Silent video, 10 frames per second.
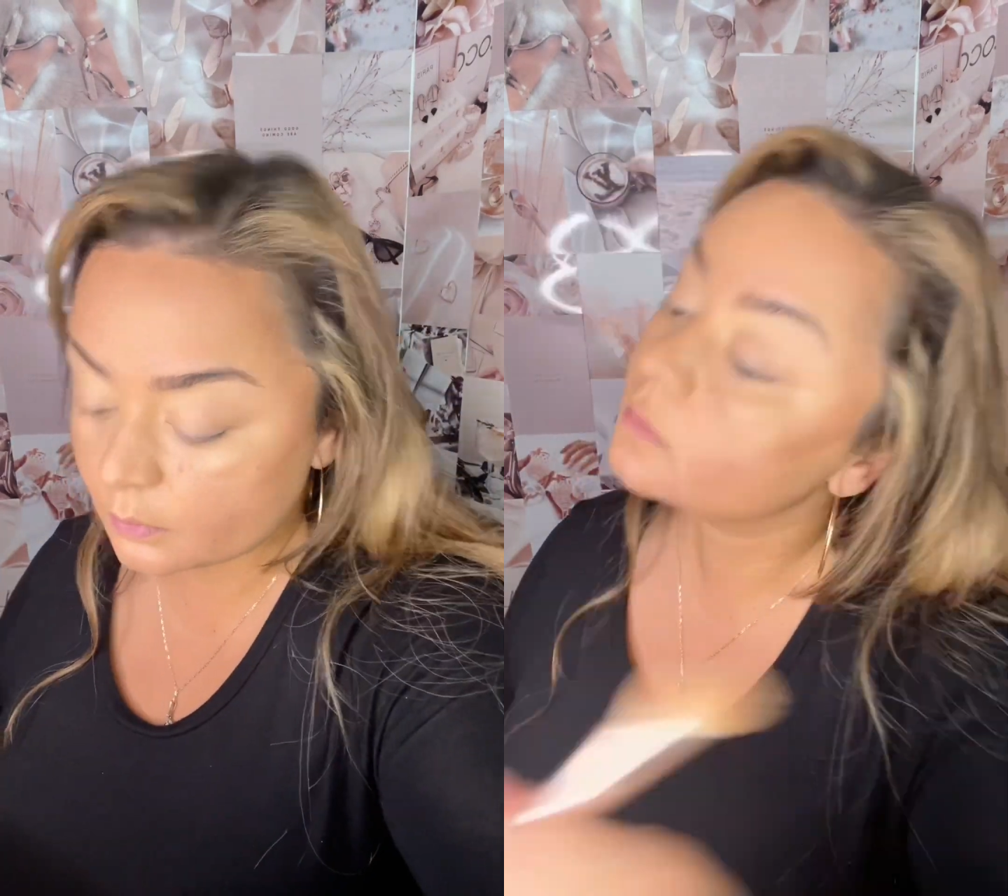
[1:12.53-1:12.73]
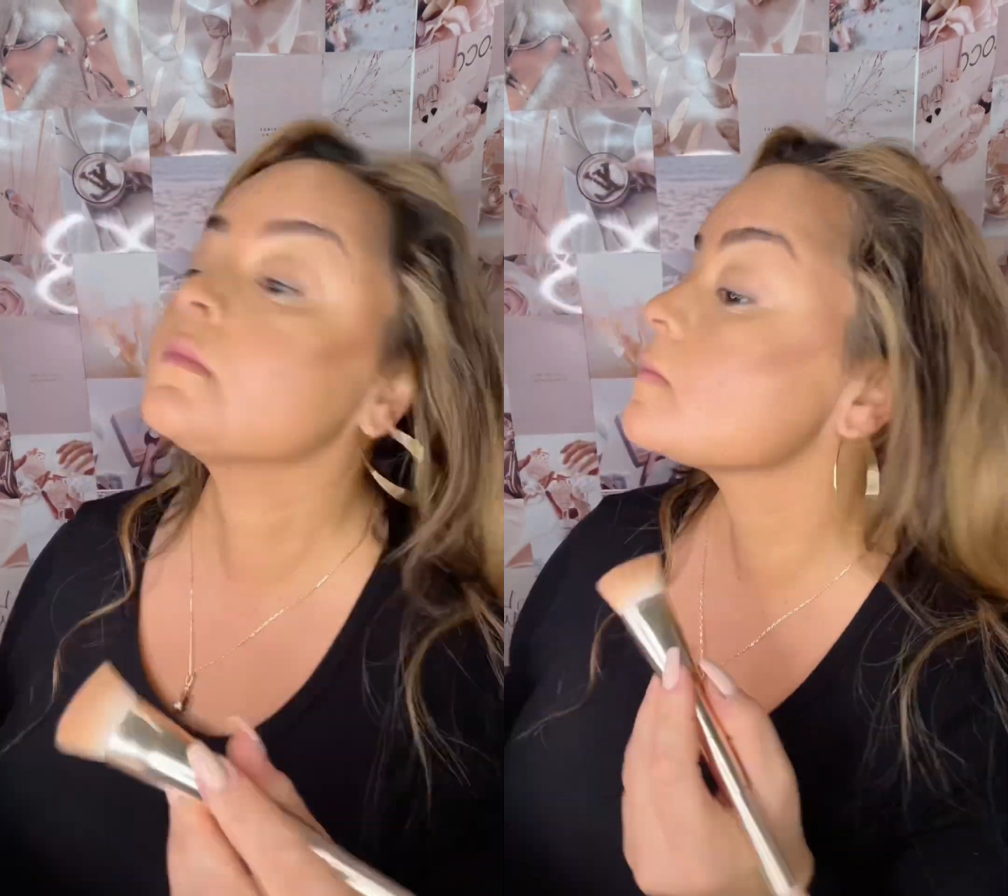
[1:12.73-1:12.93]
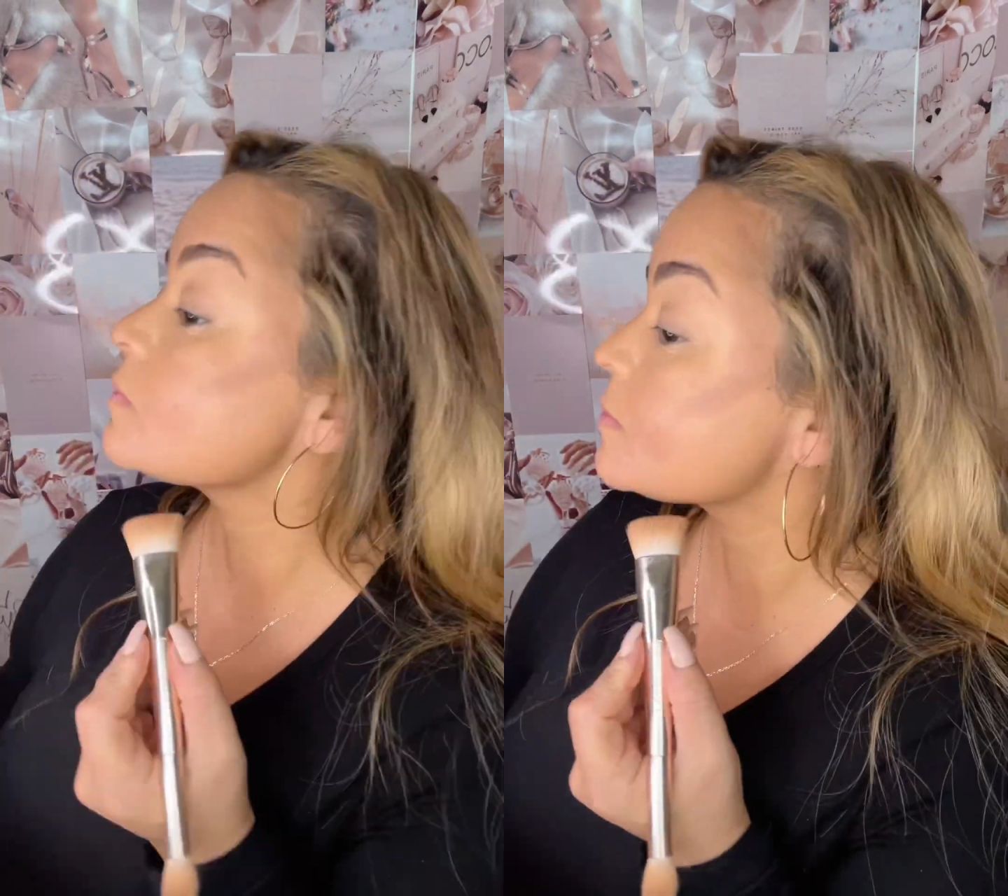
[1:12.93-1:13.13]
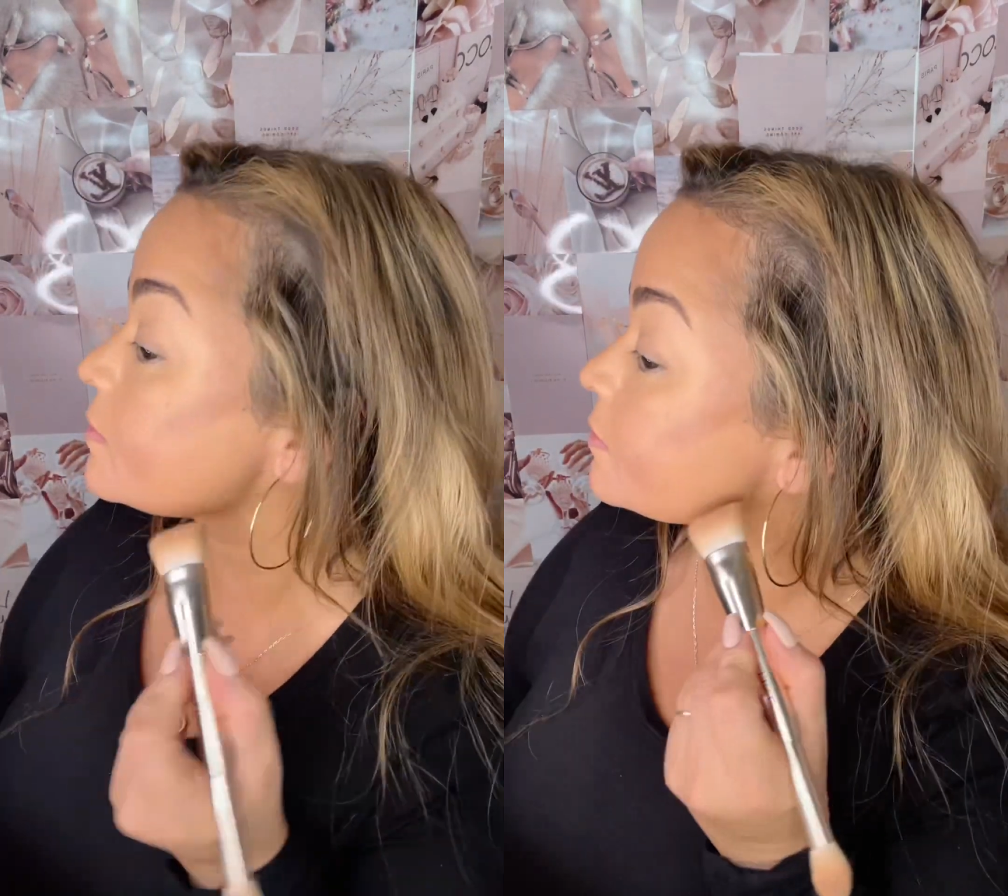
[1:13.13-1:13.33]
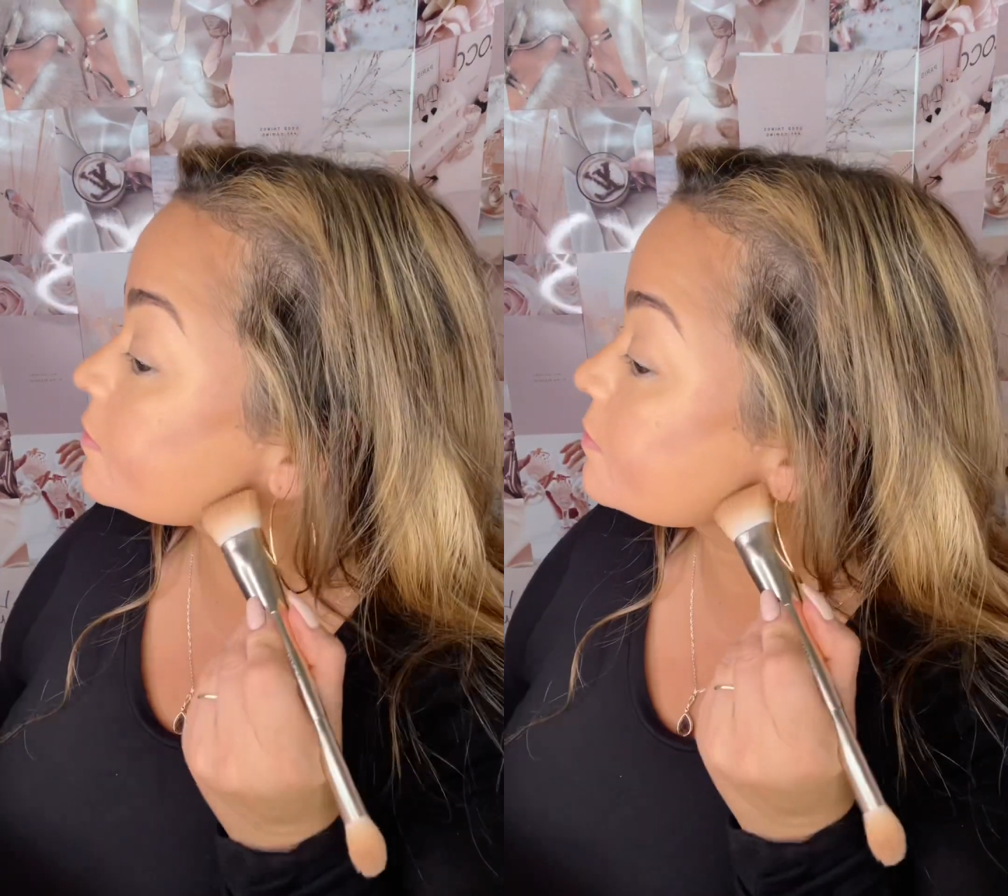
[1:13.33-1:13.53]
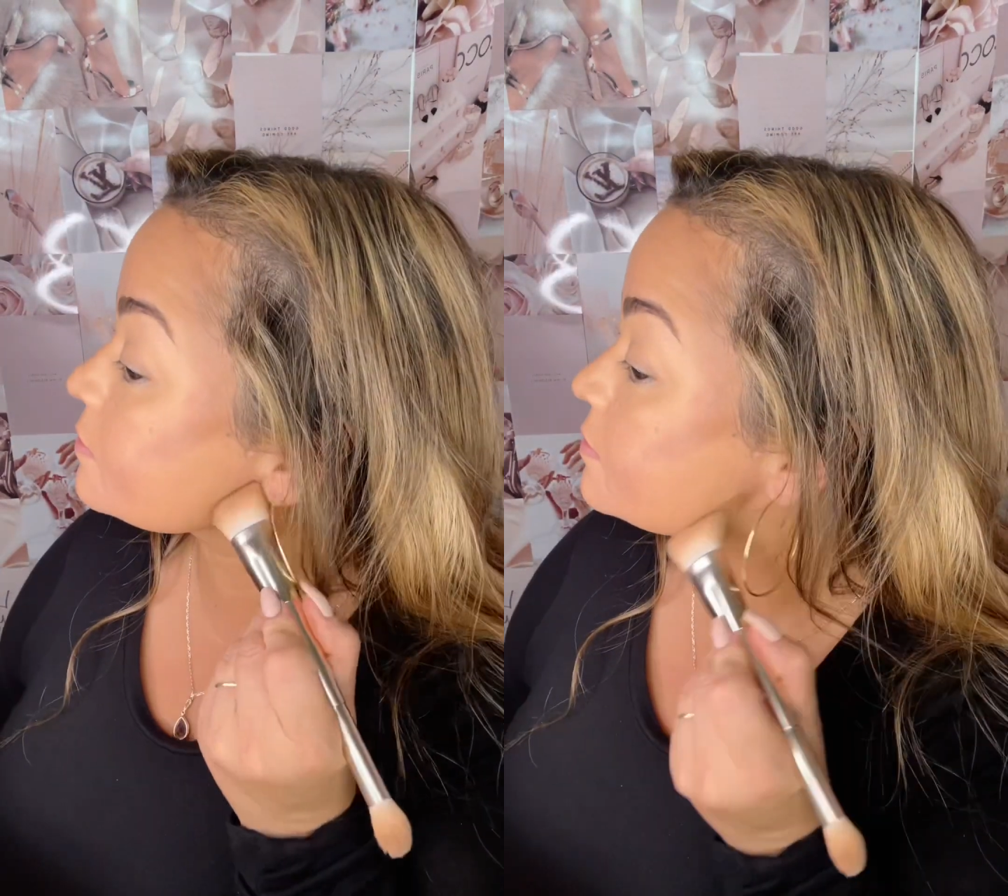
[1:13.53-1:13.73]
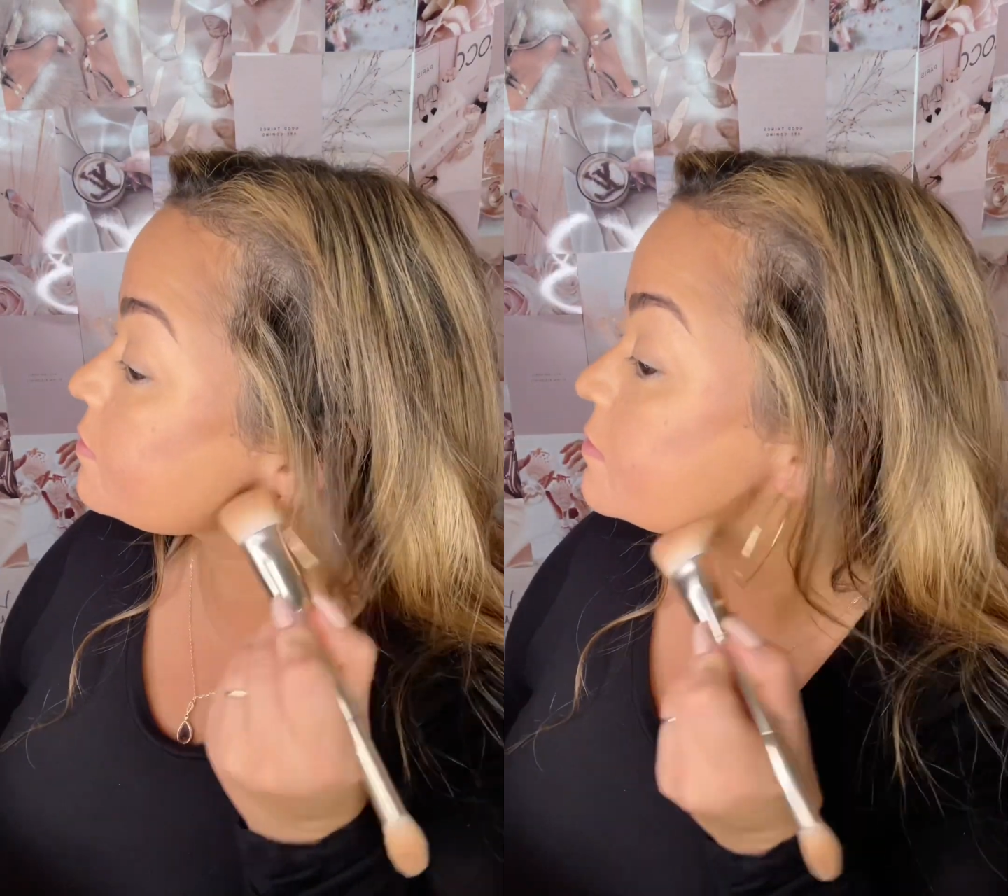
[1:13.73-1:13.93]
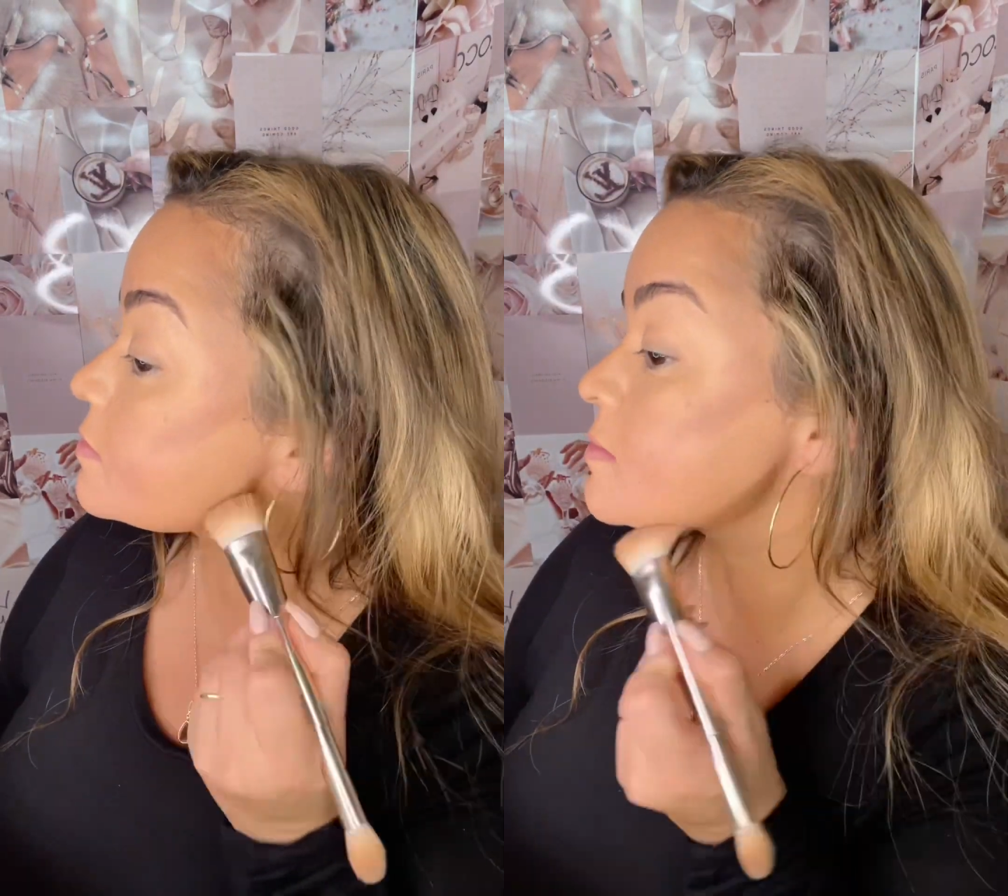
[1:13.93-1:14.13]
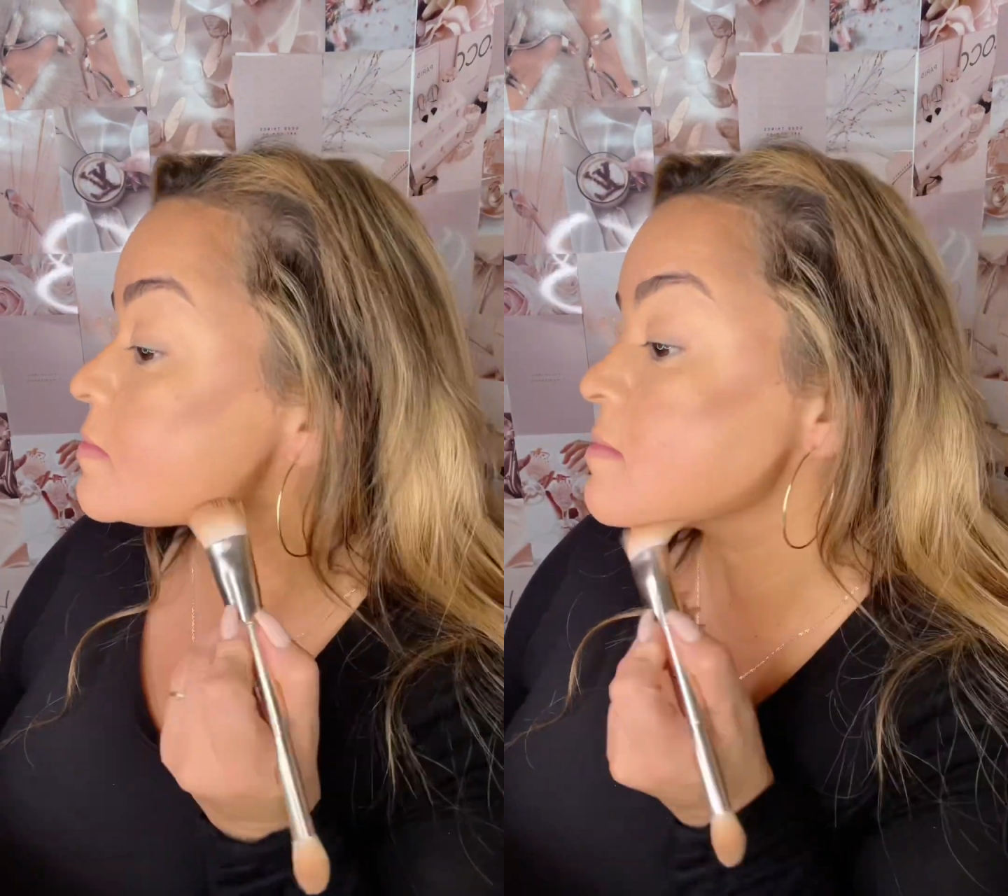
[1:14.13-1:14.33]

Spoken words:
And then I take the larger end,